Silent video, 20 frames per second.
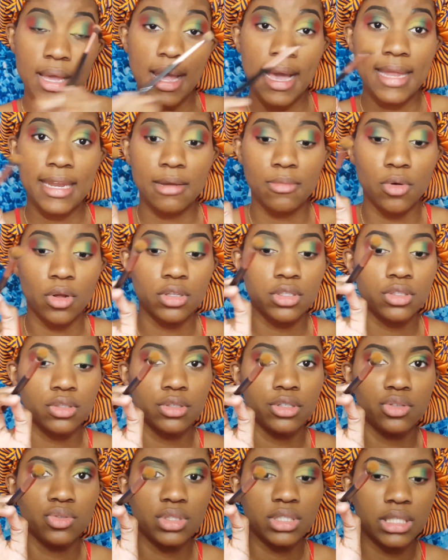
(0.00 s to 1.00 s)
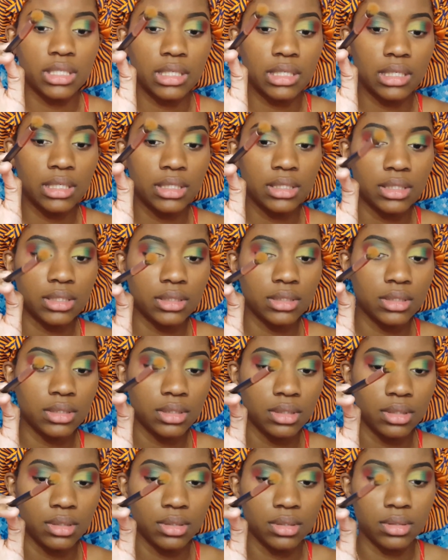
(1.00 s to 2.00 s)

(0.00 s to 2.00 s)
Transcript: And I'm also using little